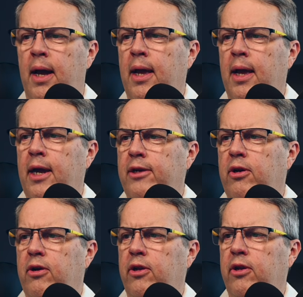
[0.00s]
And I
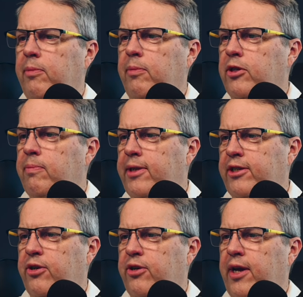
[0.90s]
talk a little too much, but
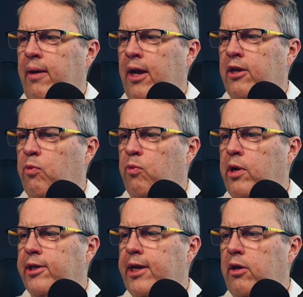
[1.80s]
that's okay. We're going
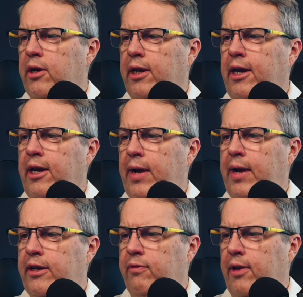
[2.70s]
to take a look at
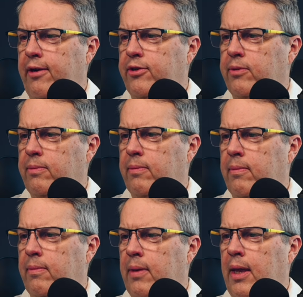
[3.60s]
interactive layers.
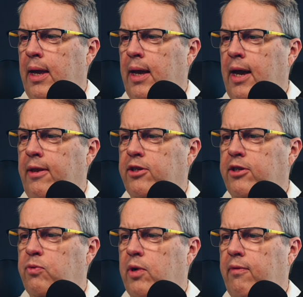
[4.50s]
And this
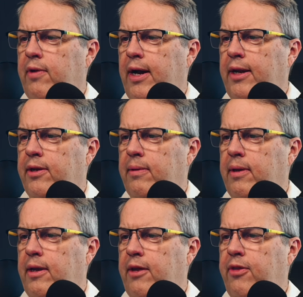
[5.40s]
is where I've got,
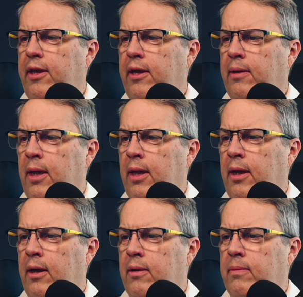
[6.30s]
get the
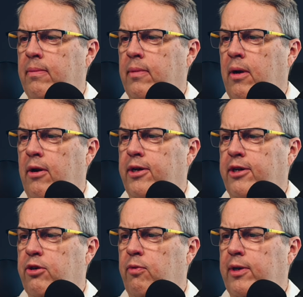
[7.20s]

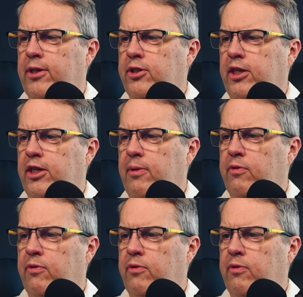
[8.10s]
architectural risk assessment.